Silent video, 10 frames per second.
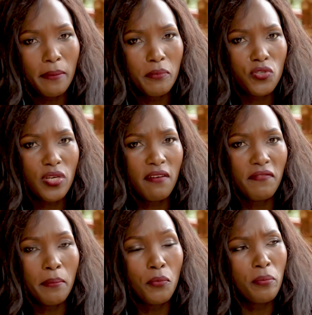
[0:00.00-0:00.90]
able to have
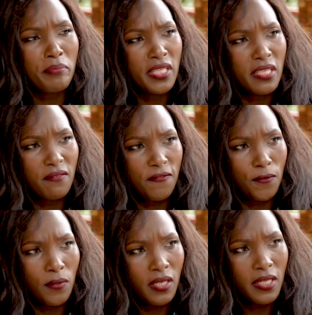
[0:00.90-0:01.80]
a more
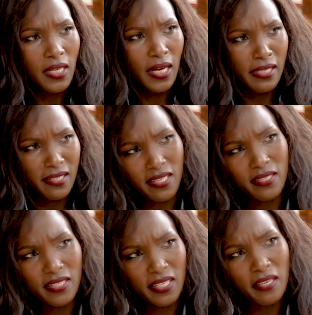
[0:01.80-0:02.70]
meaningful and a
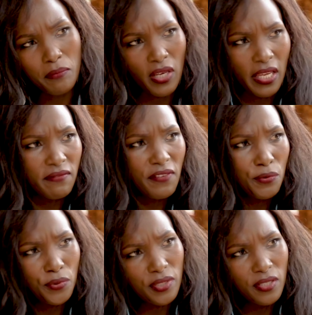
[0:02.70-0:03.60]
sustainable
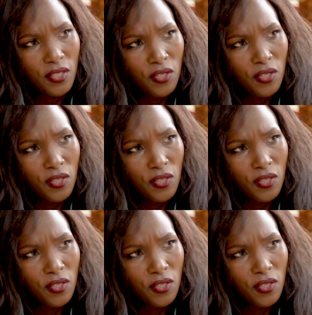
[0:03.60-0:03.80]
livelihood.